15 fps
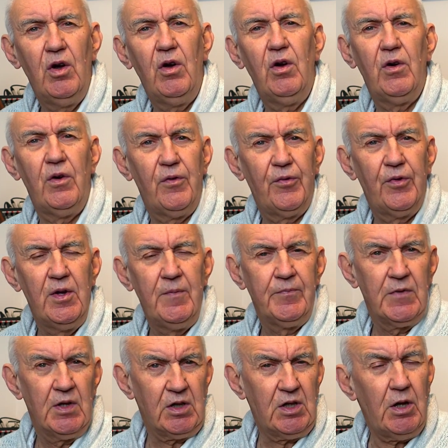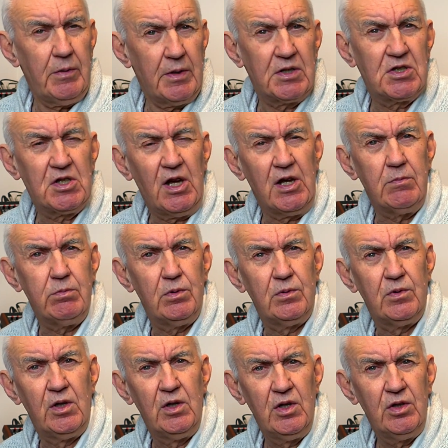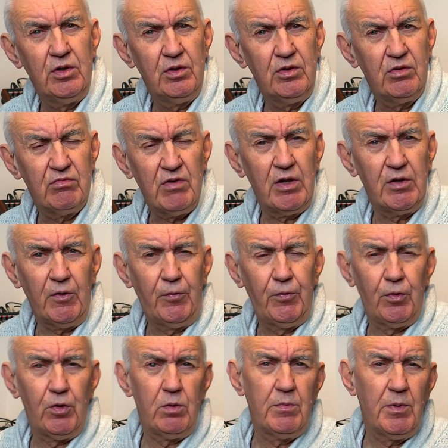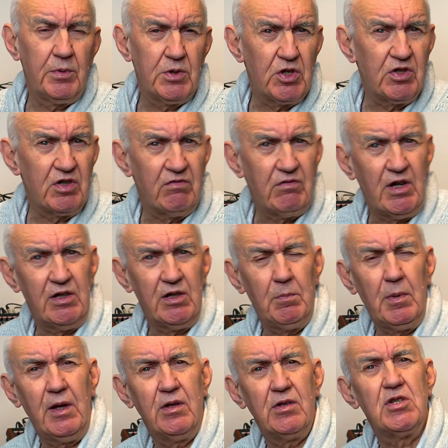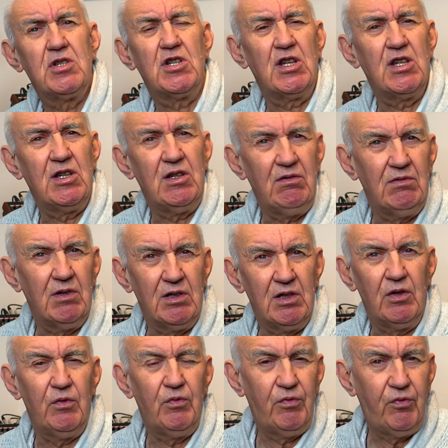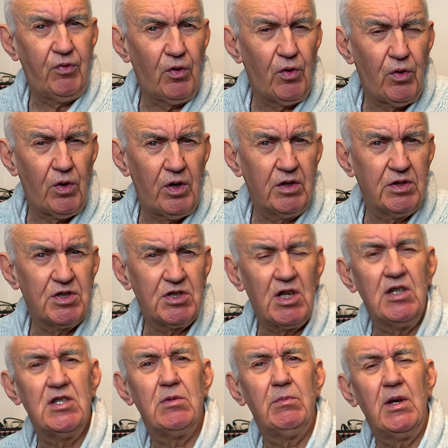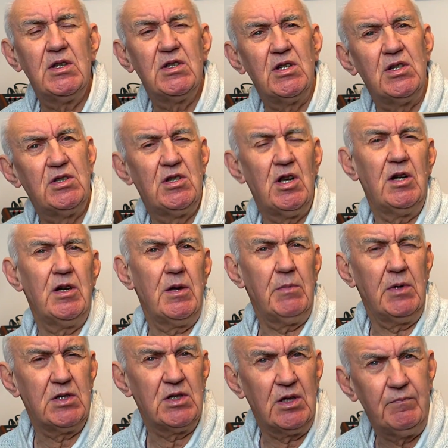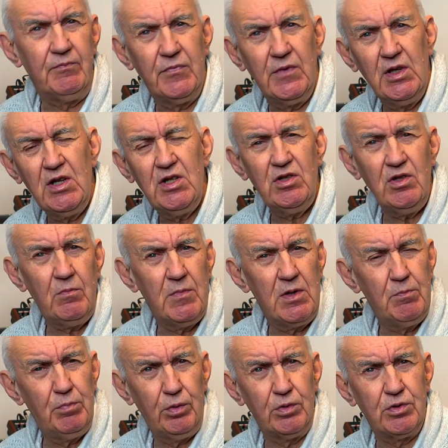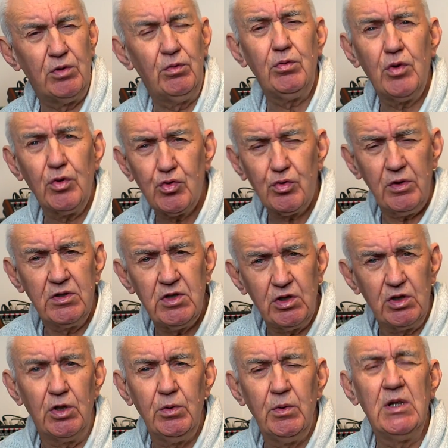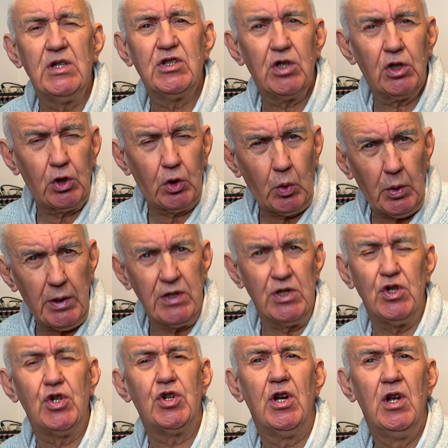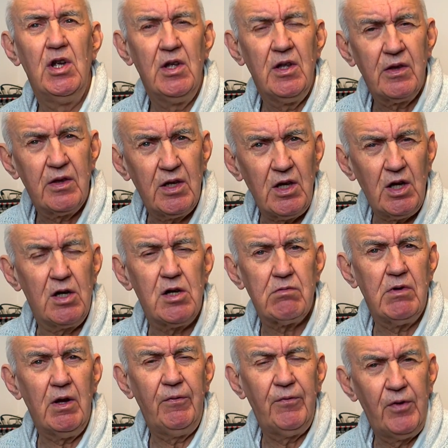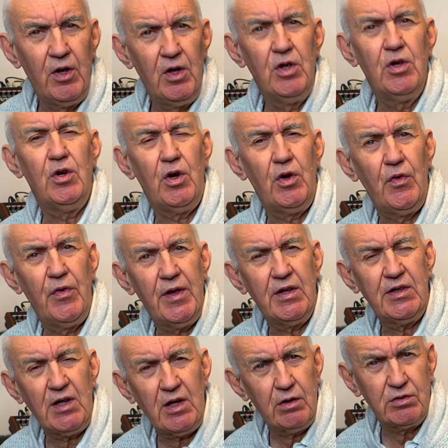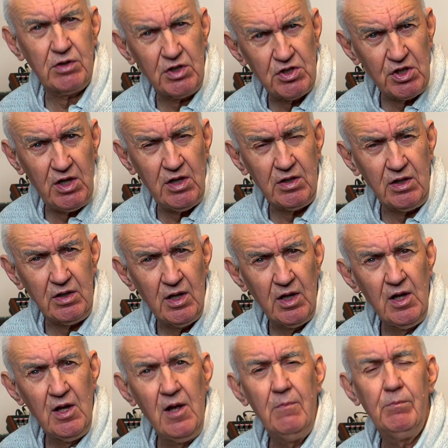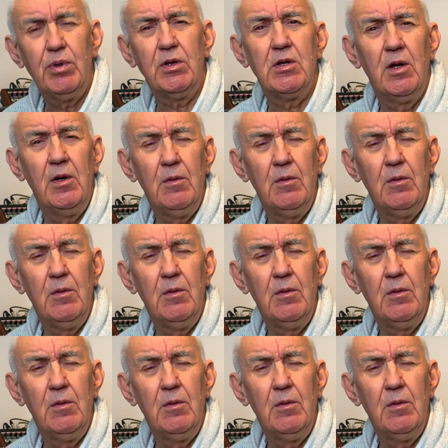of coax cable around a form which is around about, say, I don't know, 4 centimeters diameter. It's not important. All you're trying to do is to quench the RF on that outer sheathing. But